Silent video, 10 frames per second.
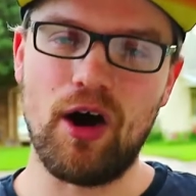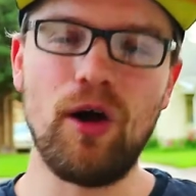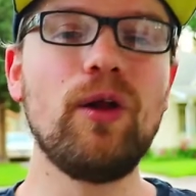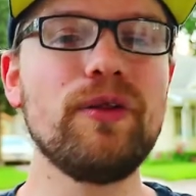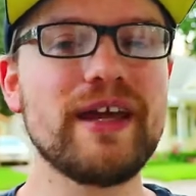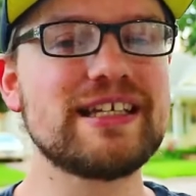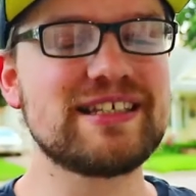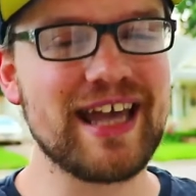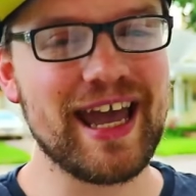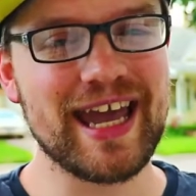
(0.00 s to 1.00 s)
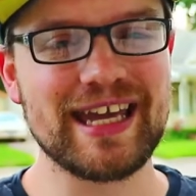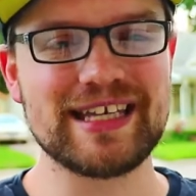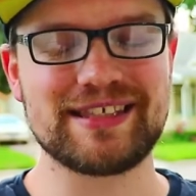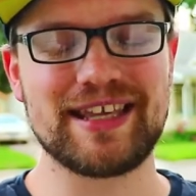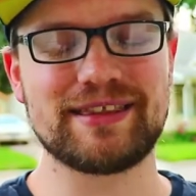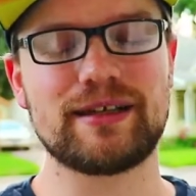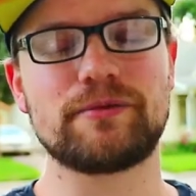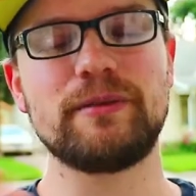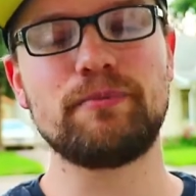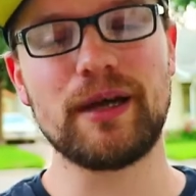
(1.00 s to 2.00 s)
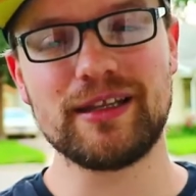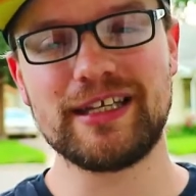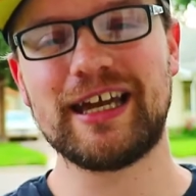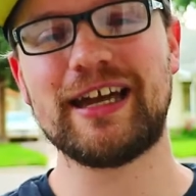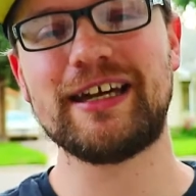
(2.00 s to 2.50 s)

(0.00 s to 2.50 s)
All they say is that they're rebelling